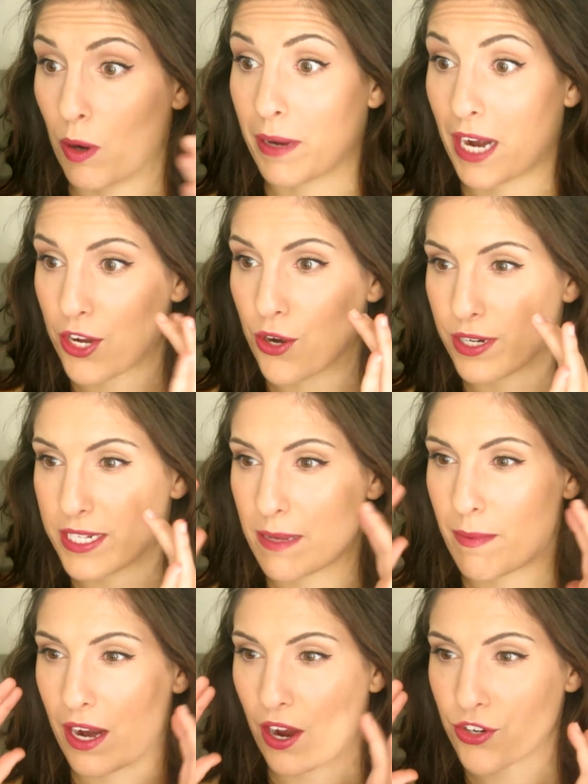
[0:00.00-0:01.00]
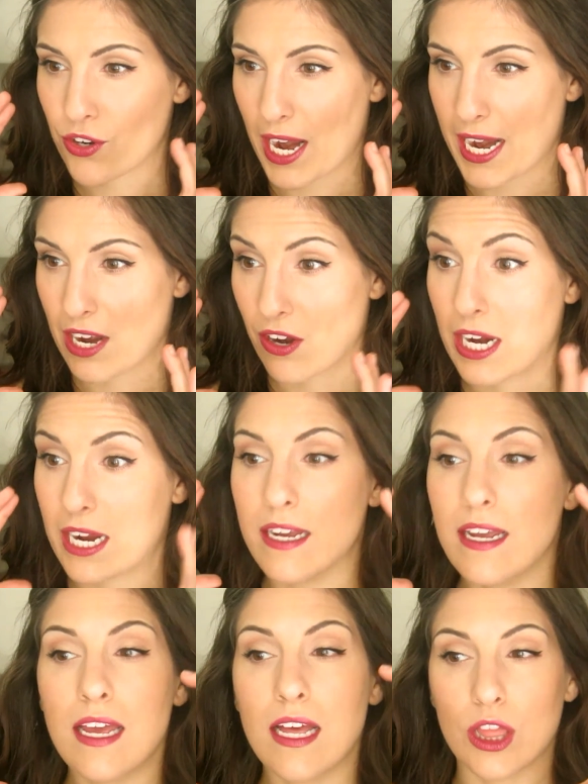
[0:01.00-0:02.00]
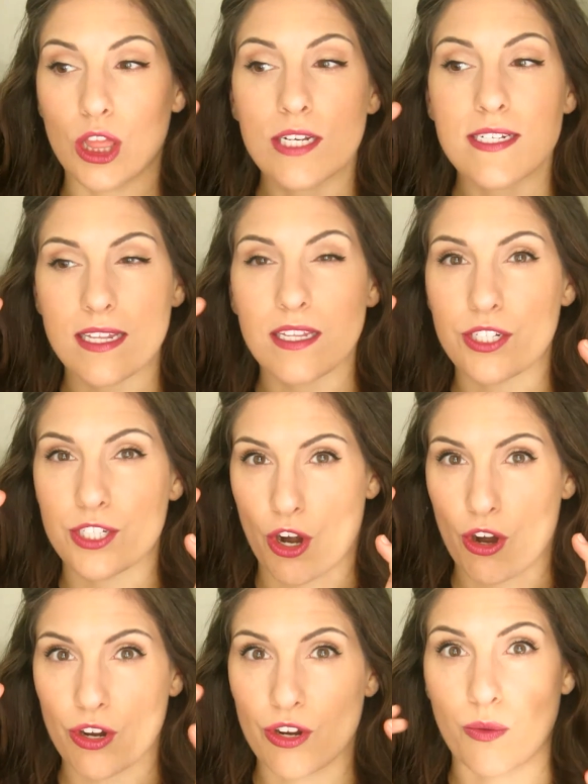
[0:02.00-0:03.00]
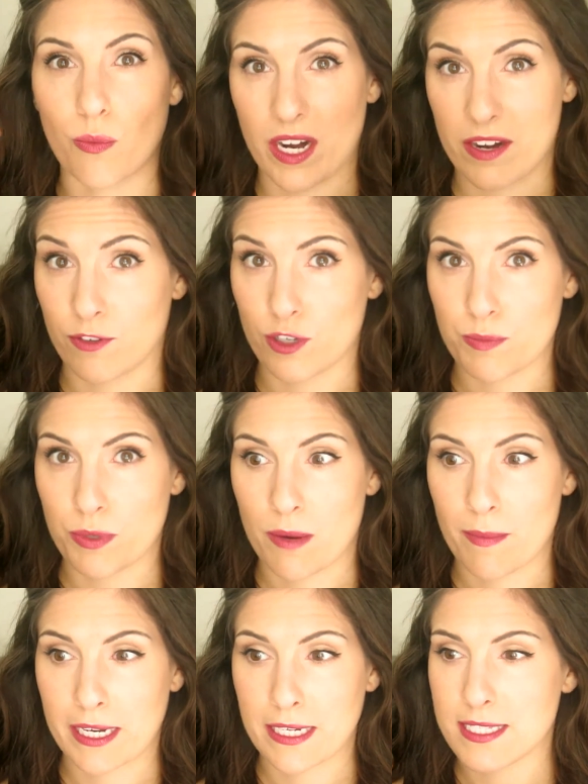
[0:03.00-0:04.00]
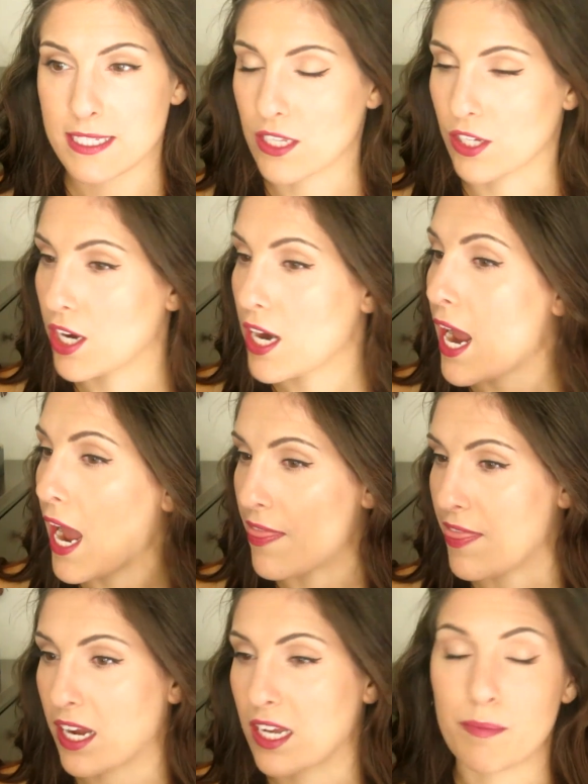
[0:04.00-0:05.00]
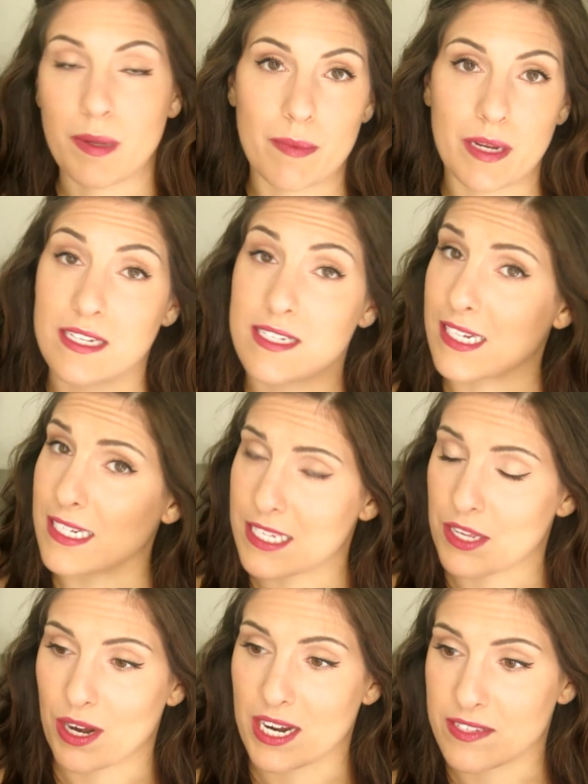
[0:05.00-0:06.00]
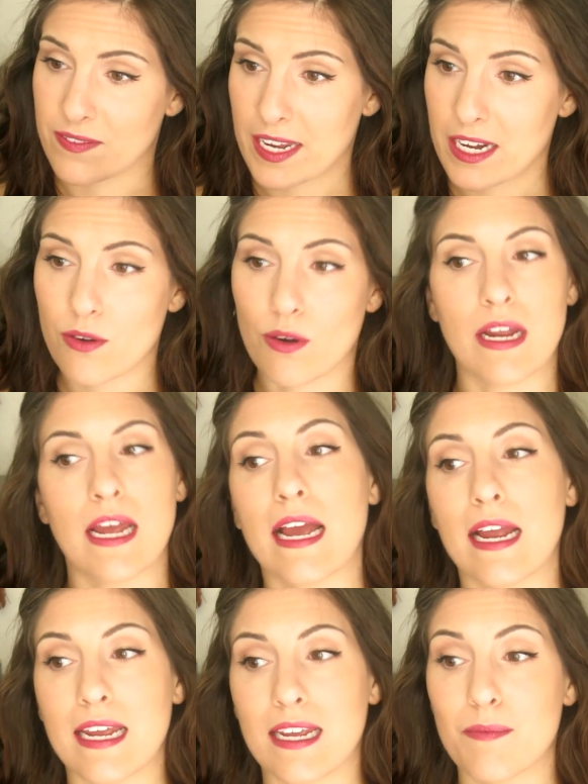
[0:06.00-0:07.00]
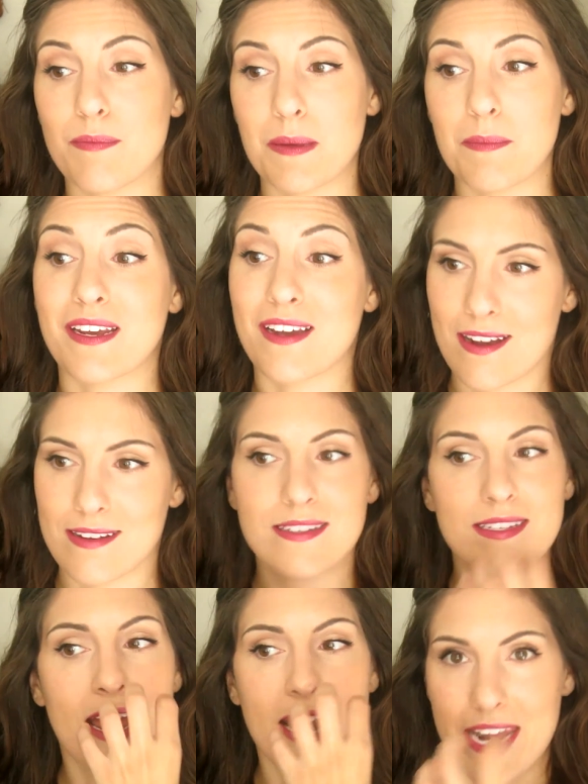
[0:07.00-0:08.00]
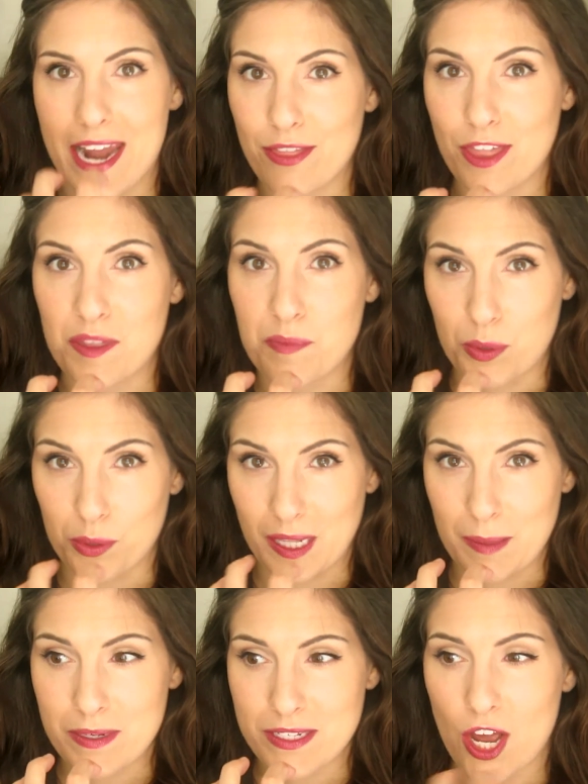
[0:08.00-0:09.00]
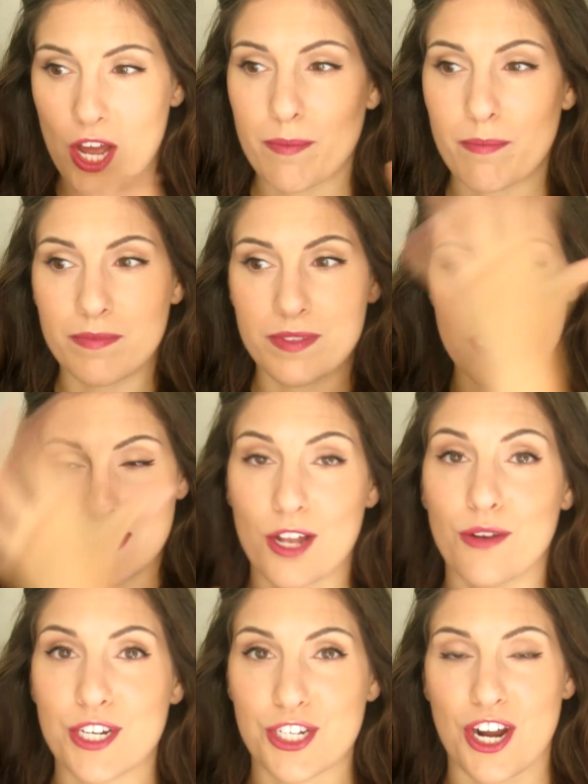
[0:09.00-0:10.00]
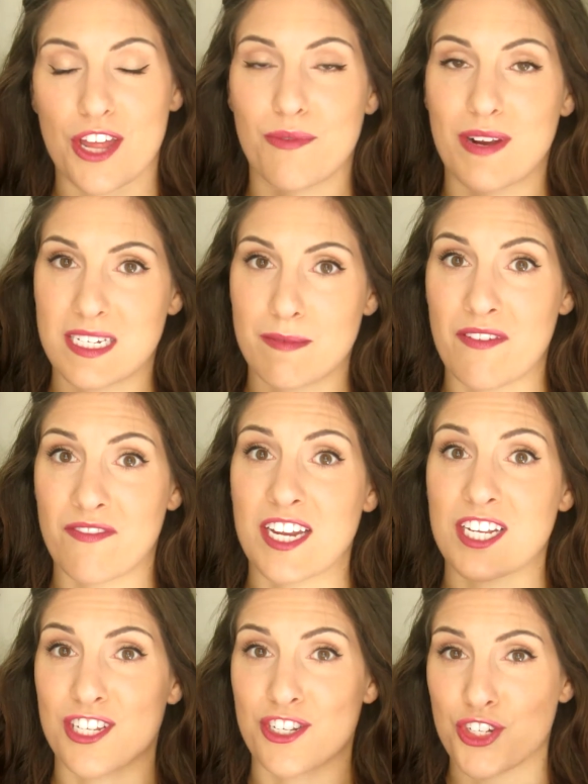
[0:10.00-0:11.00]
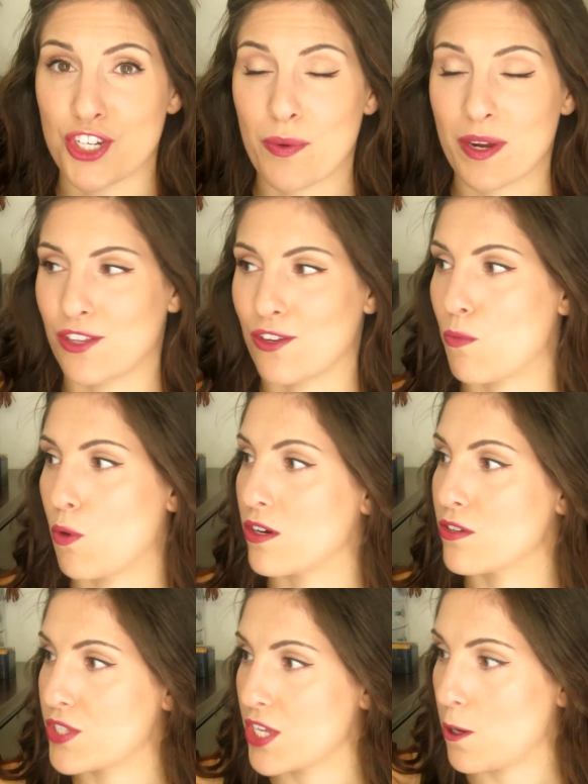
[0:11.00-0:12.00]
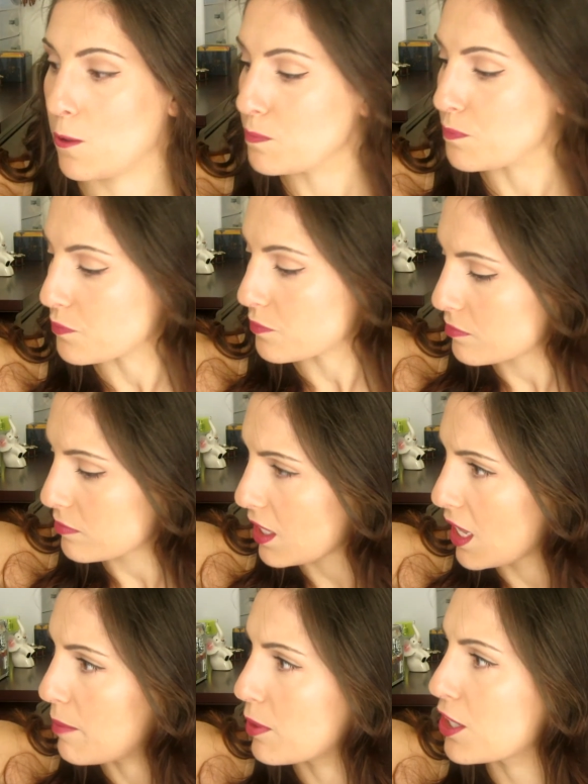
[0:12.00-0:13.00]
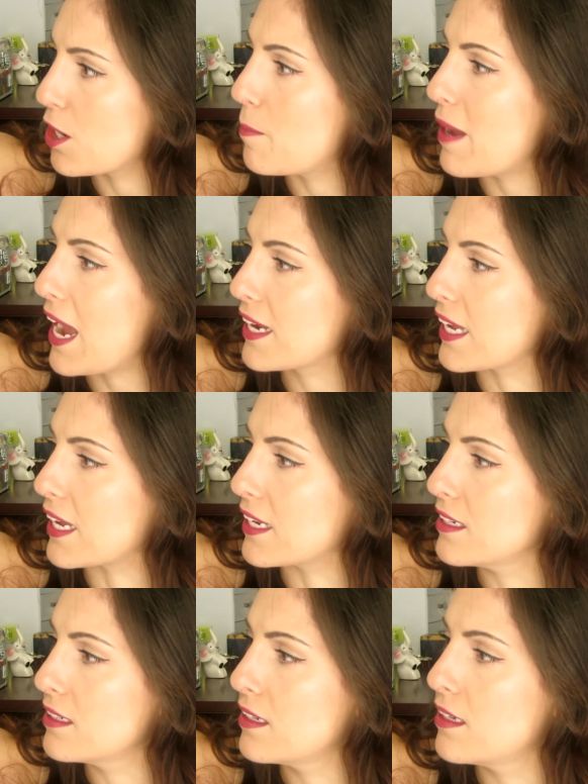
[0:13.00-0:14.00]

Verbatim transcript: but I noticed that my under eye area looks a little darker than when I first put on my concealer. And that could be because the concealer has faded or it could be because now that the bold lip is on, discoloration on the rest of my face is showing a little more. So I'm gonna go back in